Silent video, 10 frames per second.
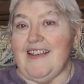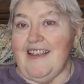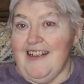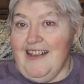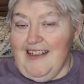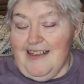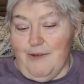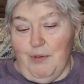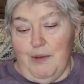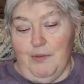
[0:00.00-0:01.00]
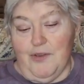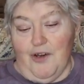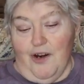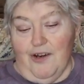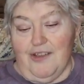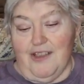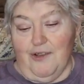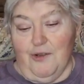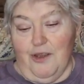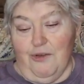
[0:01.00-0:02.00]
getting into people's yards and
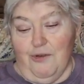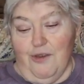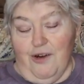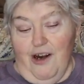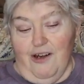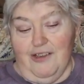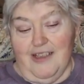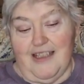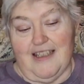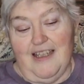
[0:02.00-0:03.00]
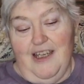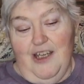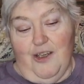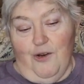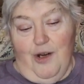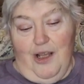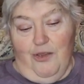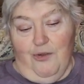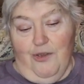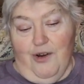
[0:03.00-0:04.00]
going through their gardens, going
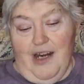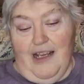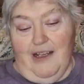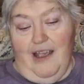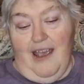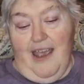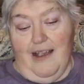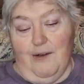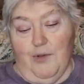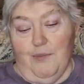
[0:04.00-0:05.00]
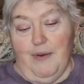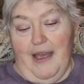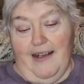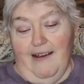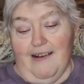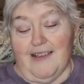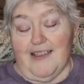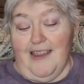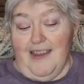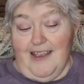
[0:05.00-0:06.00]
through their animal
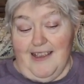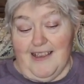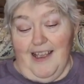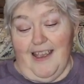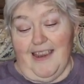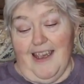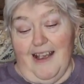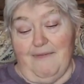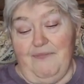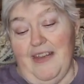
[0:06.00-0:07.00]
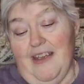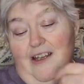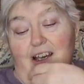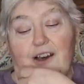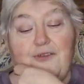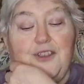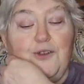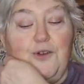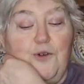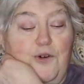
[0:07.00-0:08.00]
paddocks, and things like that.
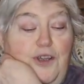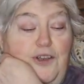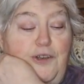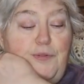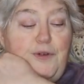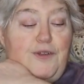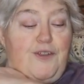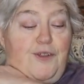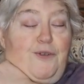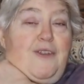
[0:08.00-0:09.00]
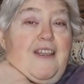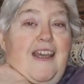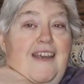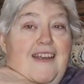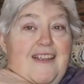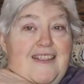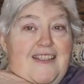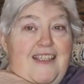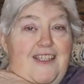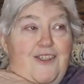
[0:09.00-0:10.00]
Officer Corey Cooper told
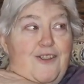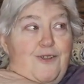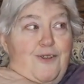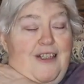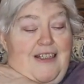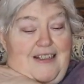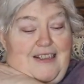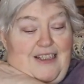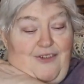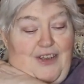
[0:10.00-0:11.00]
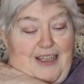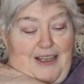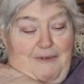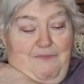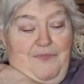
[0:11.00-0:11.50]
KSTU TV.